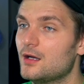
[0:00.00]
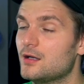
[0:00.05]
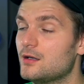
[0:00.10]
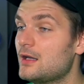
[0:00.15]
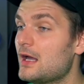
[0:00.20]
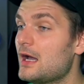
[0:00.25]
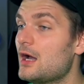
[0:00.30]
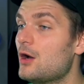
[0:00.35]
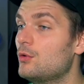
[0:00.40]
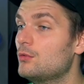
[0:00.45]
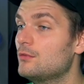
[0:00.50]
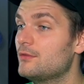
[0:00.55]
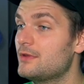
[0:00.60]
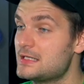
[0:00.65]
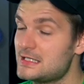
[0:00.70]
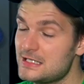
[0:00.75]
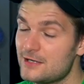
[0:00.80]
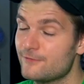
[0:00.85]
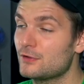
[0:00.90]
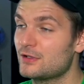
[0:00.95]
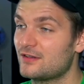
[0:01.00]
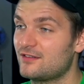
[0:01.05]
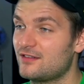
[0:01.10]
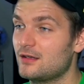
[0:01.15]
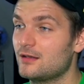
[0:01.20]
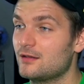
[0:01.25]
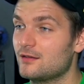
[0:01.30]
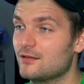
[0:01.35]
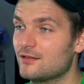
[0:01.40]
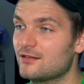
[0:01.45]
Now, the difference
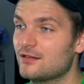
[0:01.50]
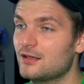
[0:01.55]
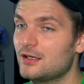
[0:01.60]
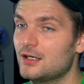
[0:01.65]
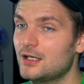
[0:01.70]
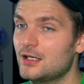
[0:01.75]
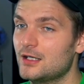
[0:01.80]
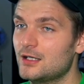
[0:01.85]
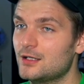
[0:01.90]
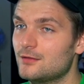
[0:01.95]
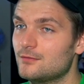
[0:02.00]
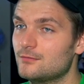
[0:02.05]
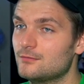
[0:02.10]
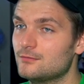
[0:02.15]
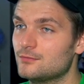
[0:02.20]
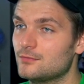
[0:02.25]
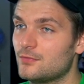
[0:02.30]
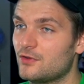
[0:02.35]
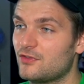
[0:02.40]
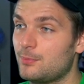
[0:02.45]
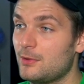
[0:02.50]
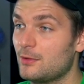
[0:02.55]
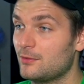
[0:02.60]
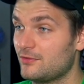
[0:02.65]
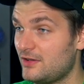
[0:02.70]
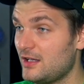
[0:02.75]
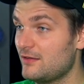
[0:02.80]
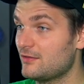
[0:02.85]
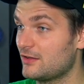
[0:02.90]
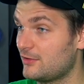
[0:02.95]
is
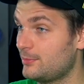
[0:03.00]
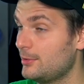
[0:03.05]
Steven